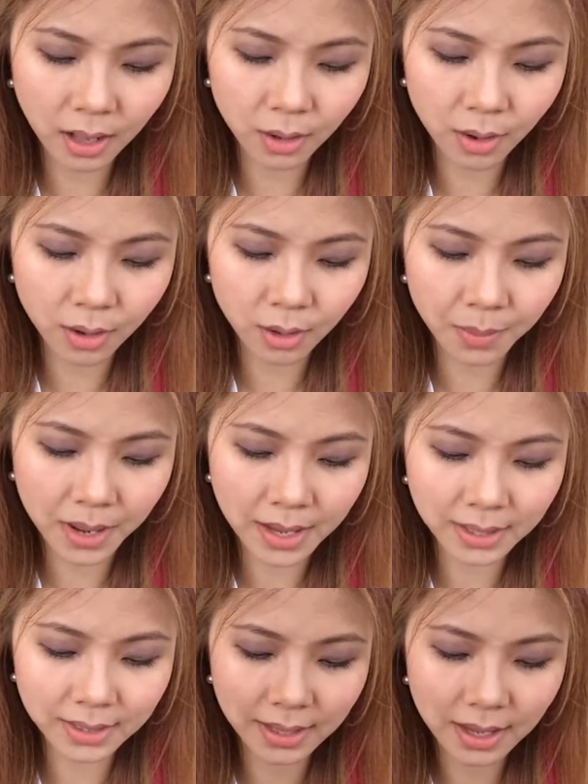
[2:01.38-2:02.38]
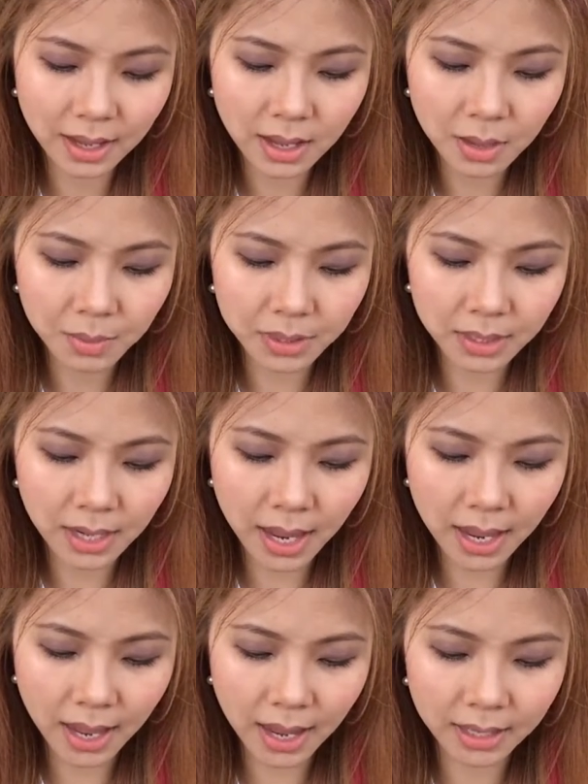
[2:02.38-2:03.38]
color on your base, but
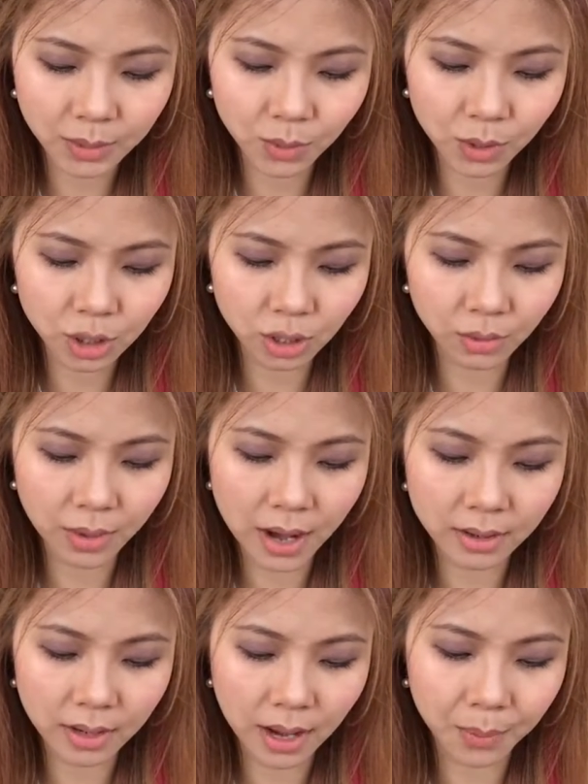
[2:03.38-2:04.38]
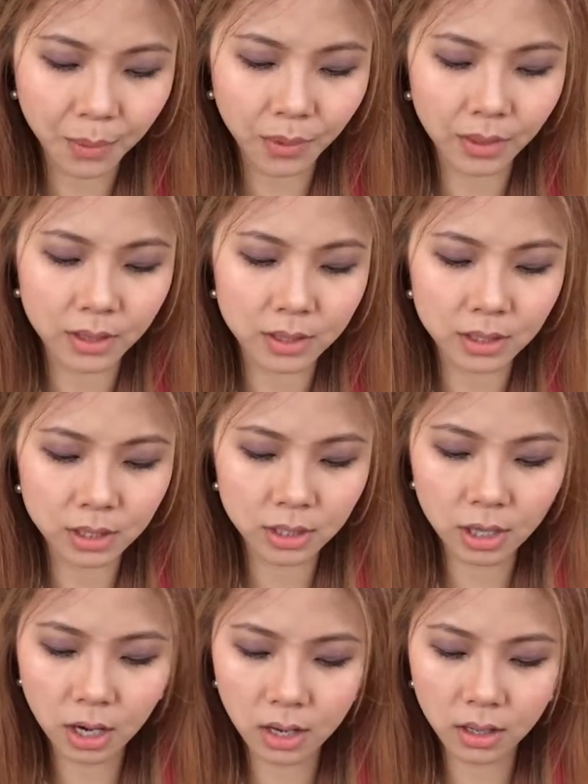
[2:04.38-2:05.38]
today I switched it around and I put the
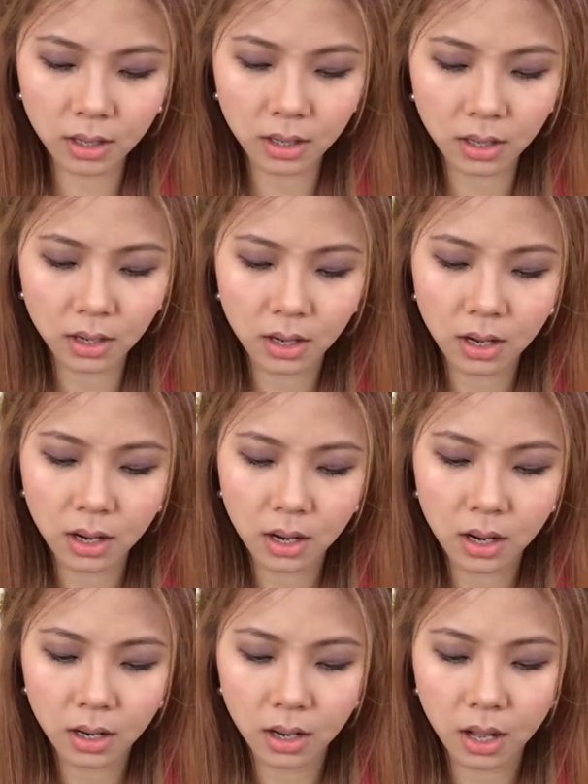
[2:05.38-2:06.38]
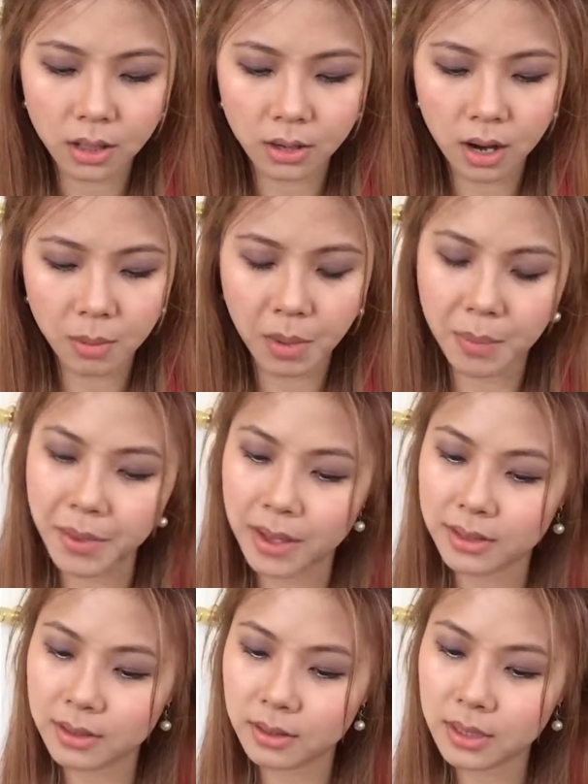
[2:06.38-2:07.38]
dark color on my
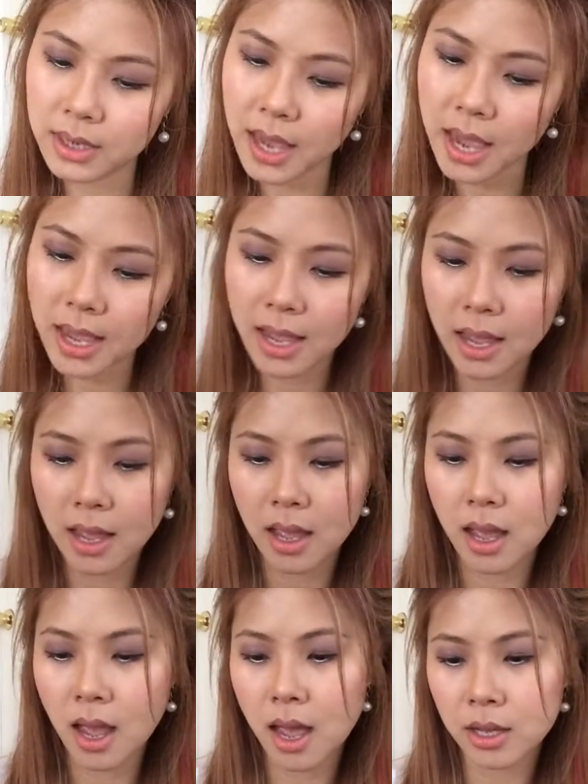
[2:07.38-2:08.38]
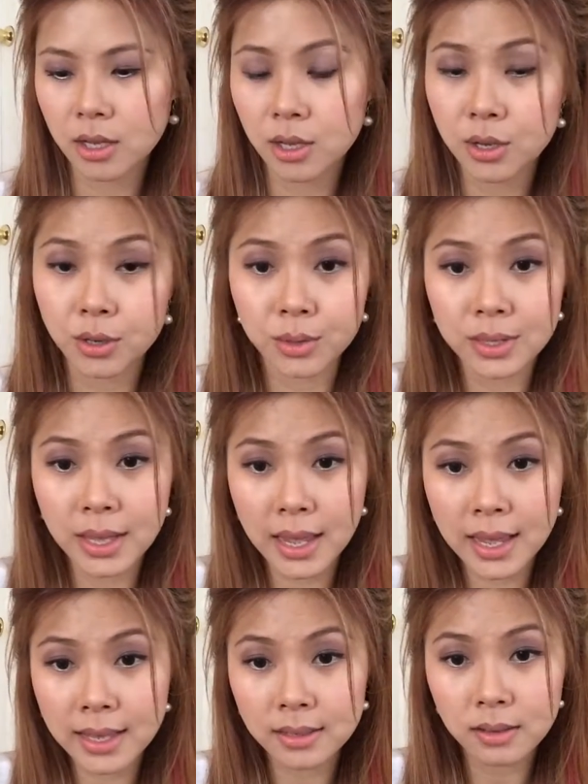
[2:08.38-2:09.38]
base. So today I use
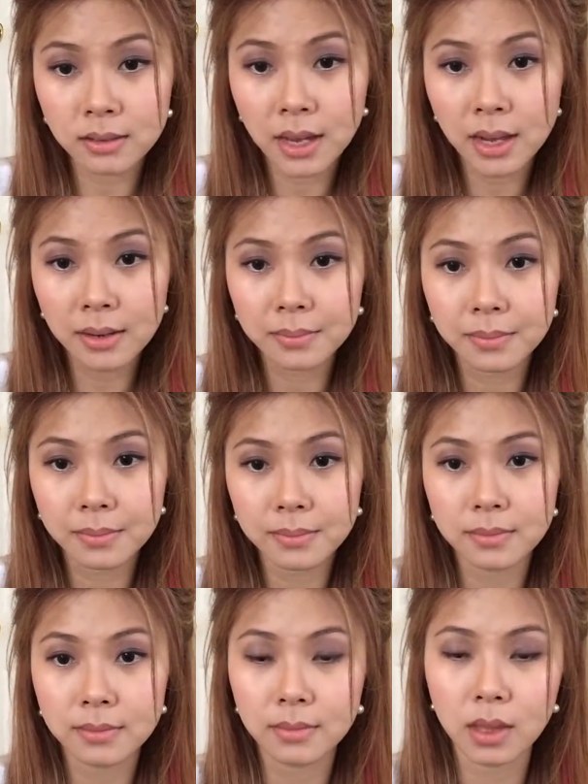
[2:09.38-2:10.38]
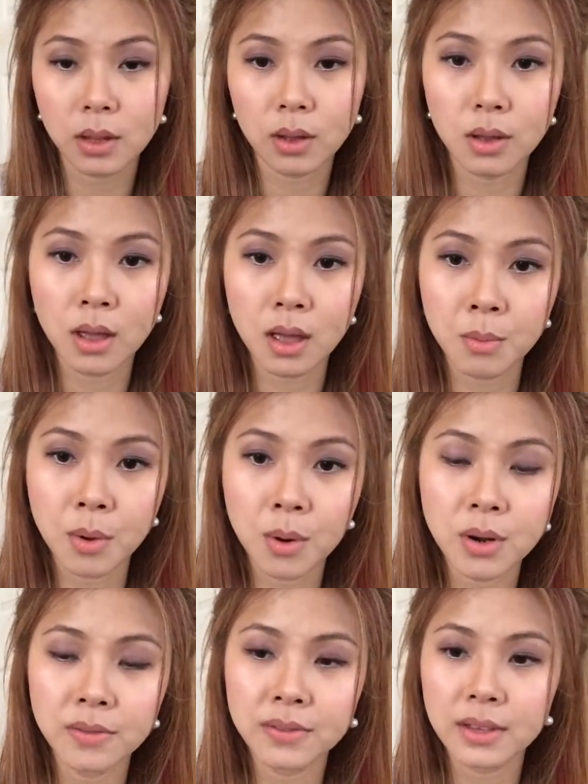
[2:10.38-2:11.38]
Hazelnut,
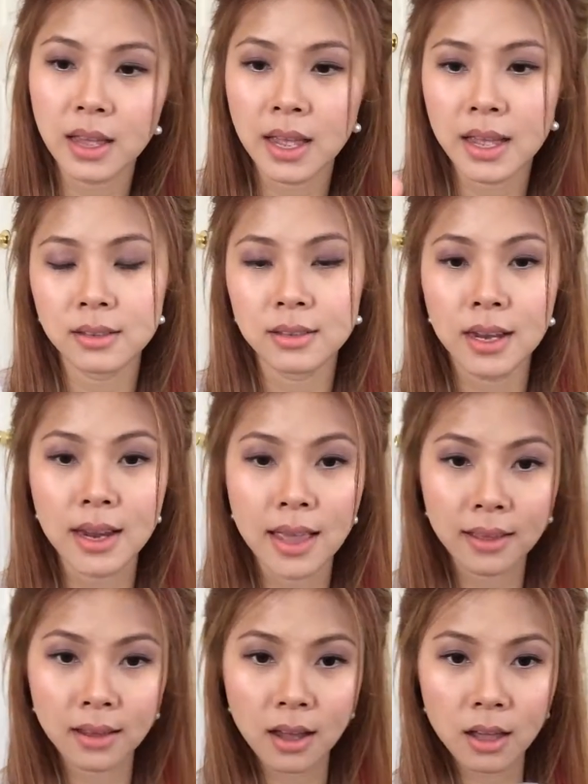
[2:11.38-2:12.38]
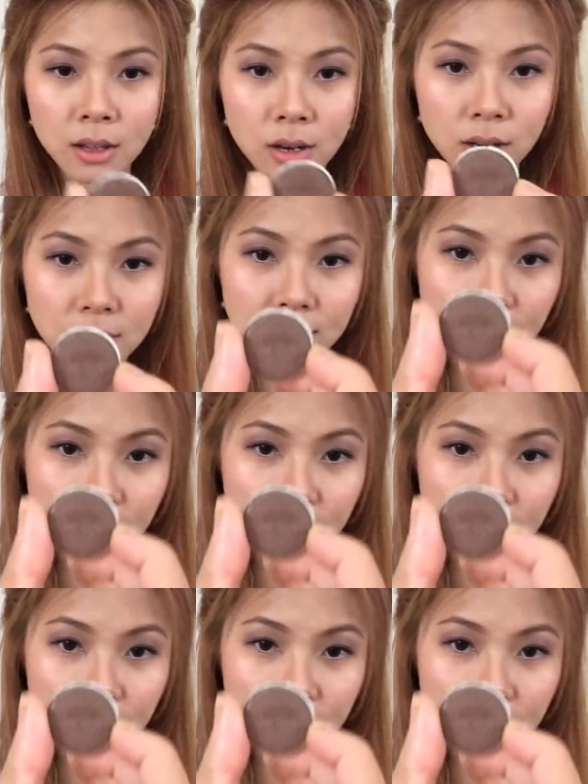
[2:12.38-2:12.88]
Motive Hazelnut, and the color looks